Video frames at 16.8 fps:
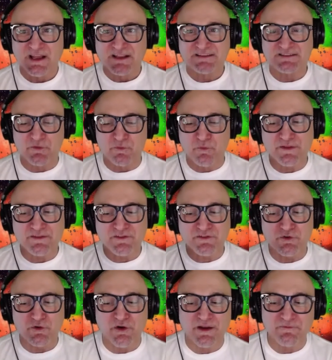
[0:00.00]
So what's
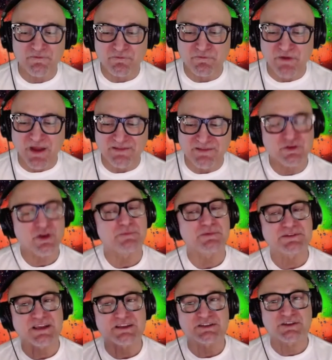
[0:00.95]
your
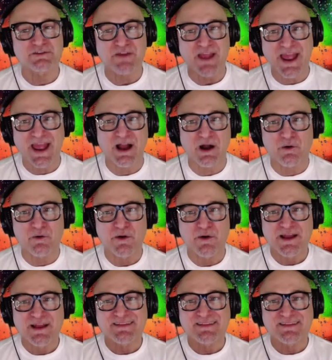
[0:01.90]
interpretation of how